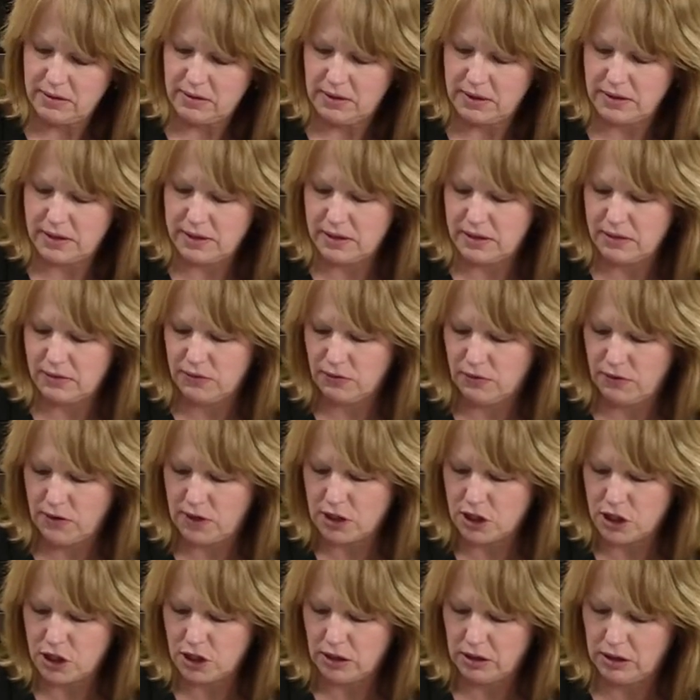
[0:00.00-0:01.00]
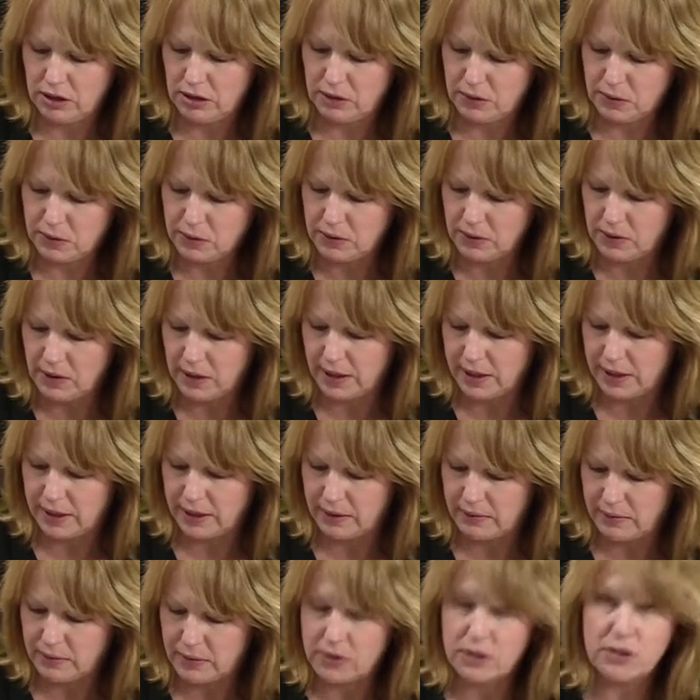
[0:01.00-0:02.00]
And this is fresh local
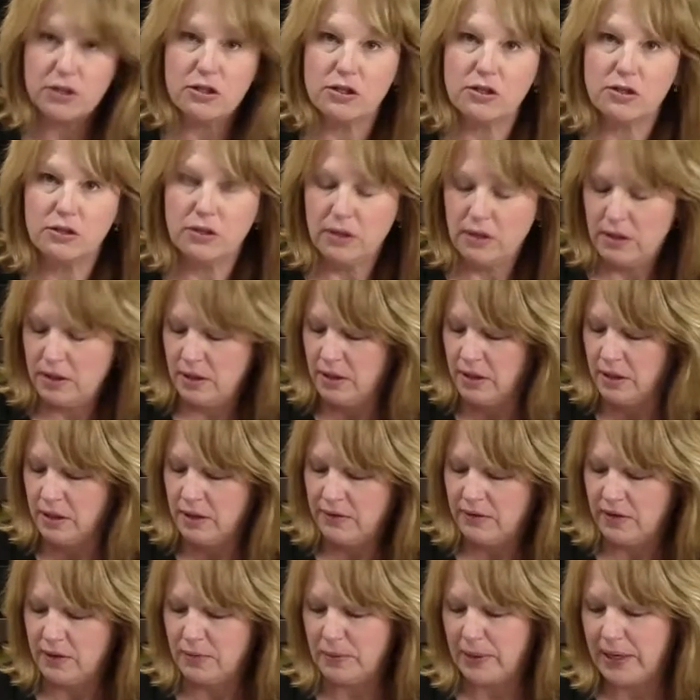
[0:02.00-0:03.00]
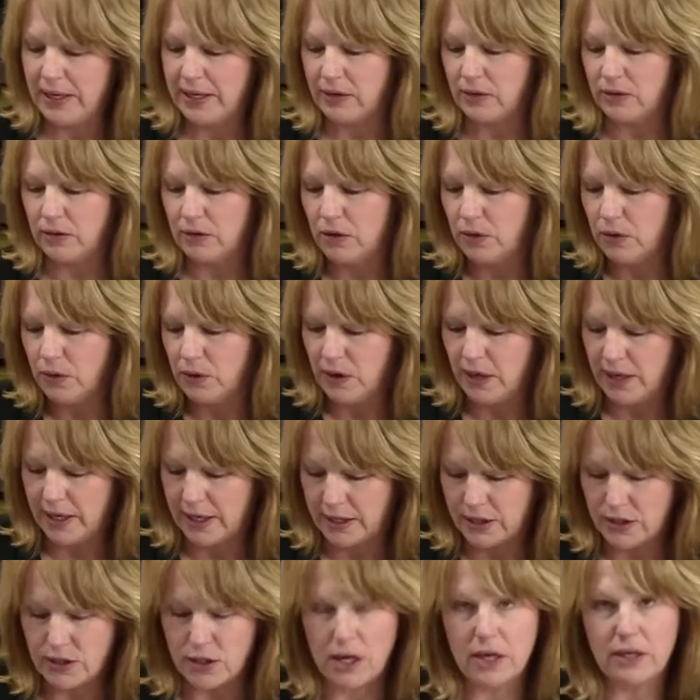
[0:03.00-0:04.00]
honey, which you buy your local
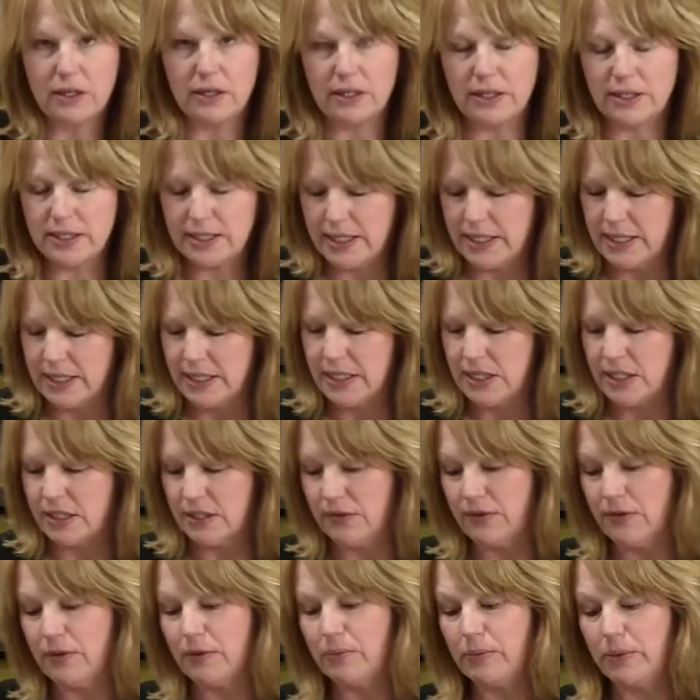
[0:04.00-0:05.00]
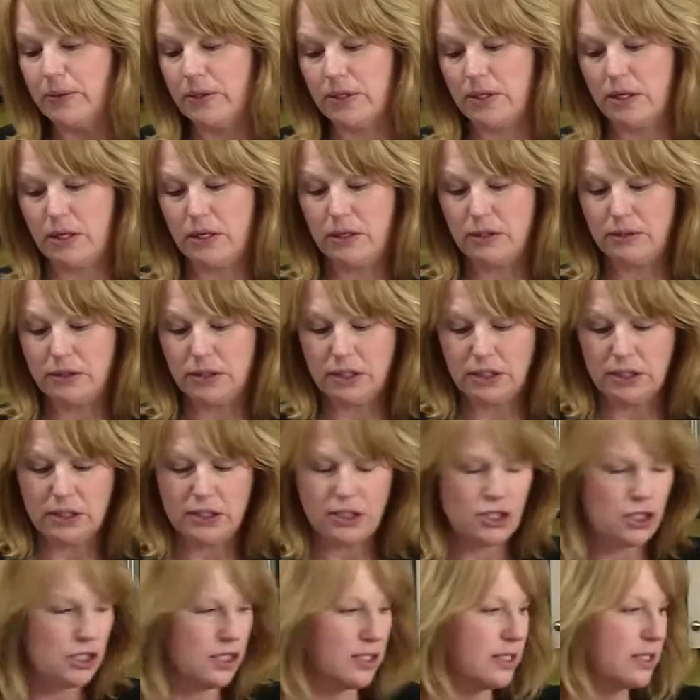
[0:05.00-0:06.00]
honey, it's all going to taste different, but it's all
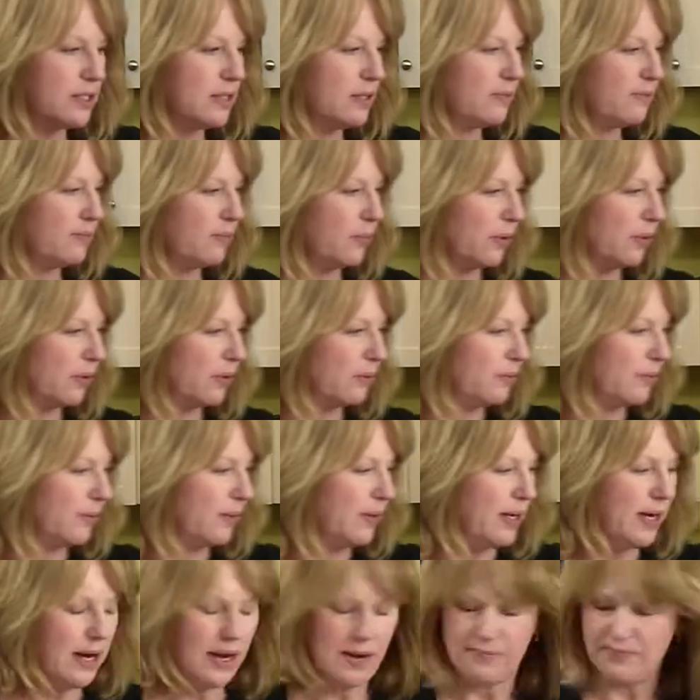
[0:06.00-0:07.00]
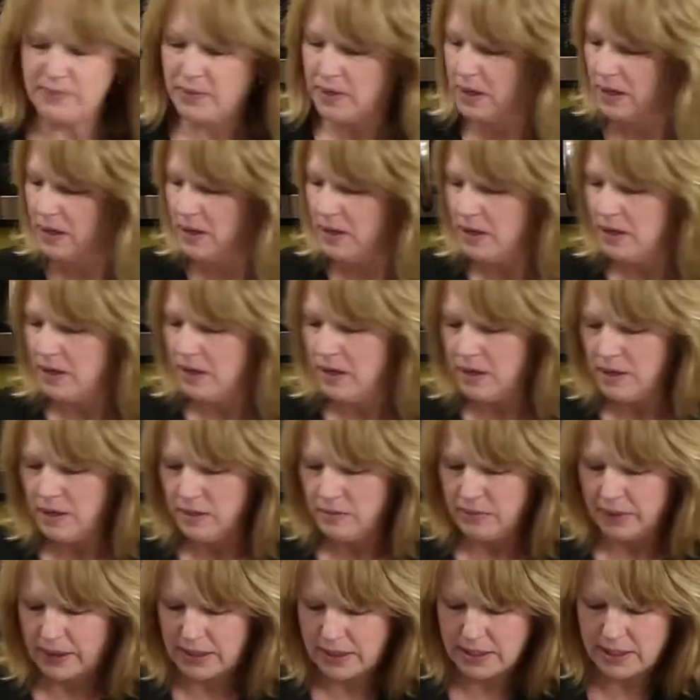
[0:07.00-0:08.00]
delicious. I'm good with that.
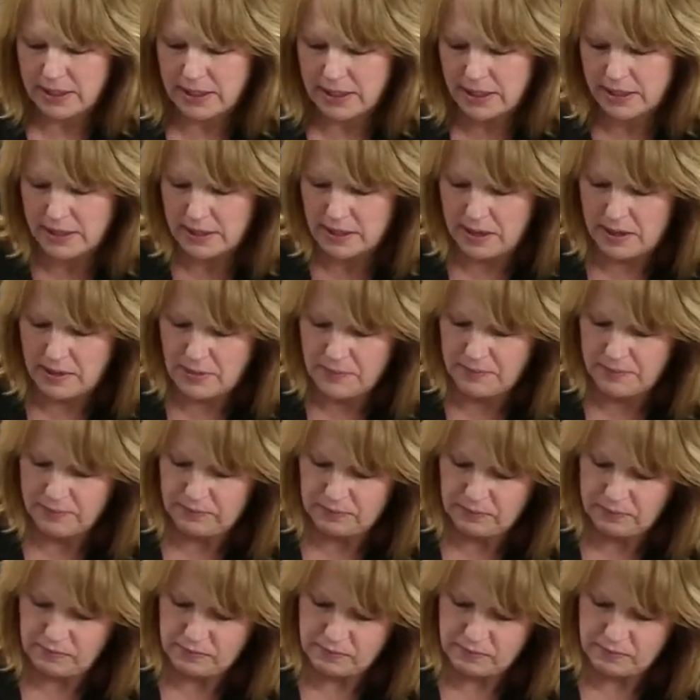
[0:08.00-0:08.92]
Mix this up.